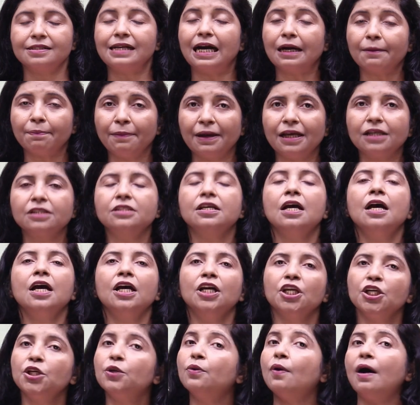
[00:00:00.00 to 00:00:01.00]
That means
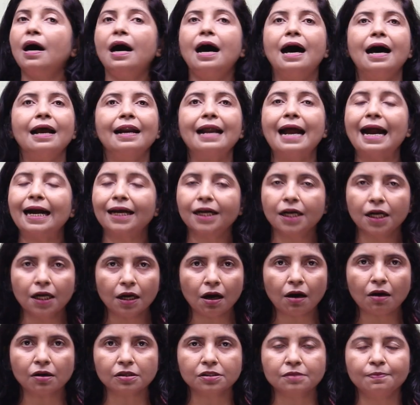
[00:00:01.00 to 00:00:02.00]
you are at
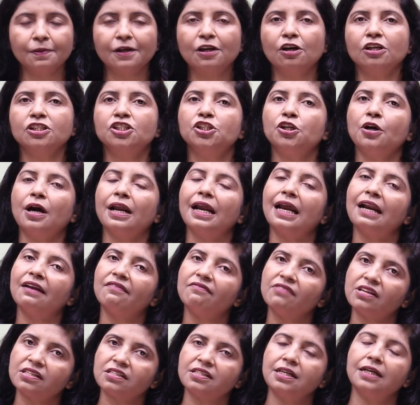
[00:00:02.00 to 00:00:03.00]
loss, because you are
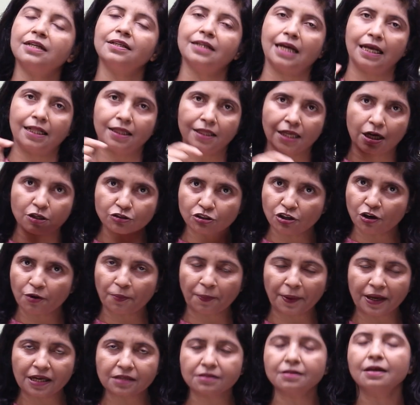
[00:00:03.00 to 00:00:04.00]
investing 10,000
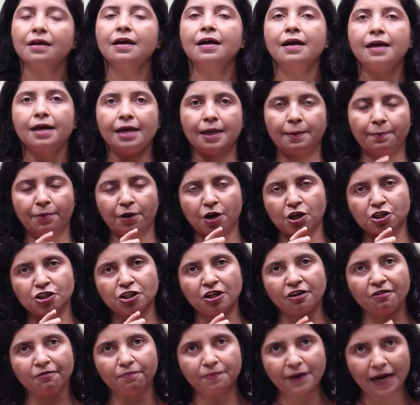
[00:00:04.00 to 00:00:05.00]
rupees in
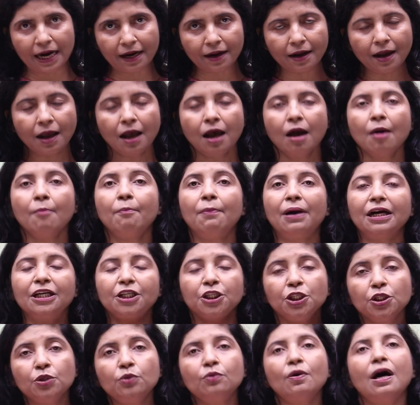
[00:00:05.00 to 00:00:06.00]
production of bread,
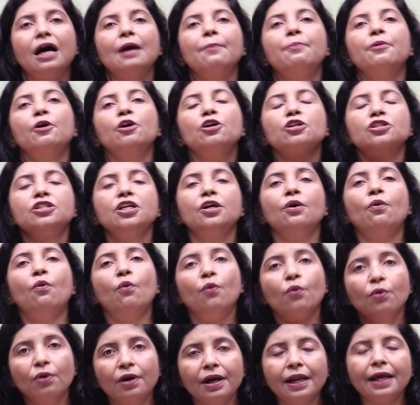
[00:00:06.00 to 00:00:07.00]
but you are producing
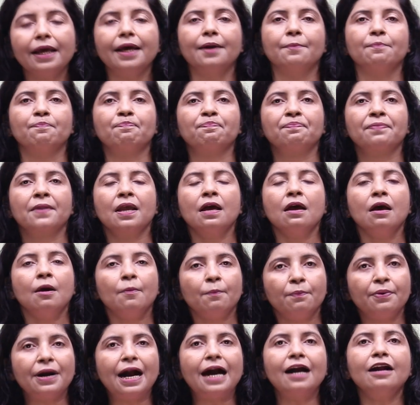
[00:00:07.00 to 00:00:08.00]
only
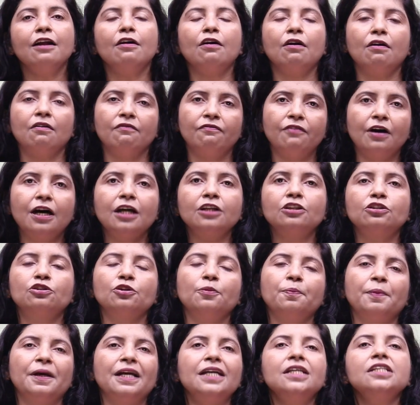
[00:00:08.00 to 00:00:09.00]
bread worth
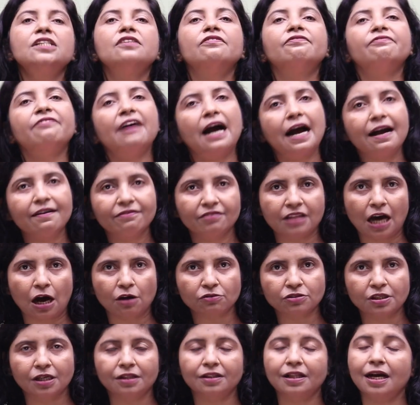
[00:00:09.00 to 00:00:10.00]
rupees
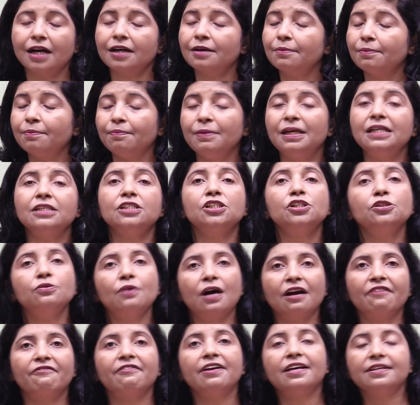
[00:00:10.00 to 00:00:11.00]
5,000. That means you
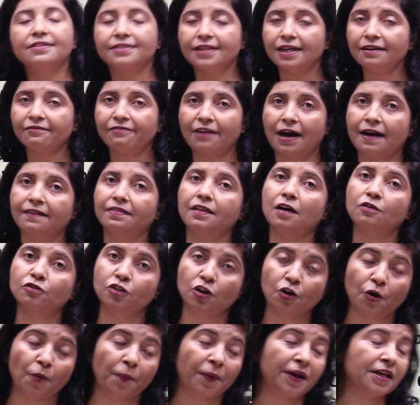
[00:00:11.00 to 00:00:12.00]
are wasting
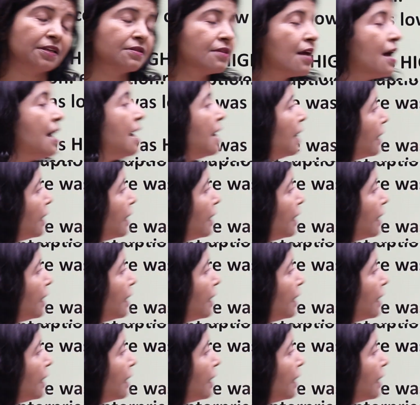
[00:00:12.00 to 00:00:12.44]
5,000 rupees.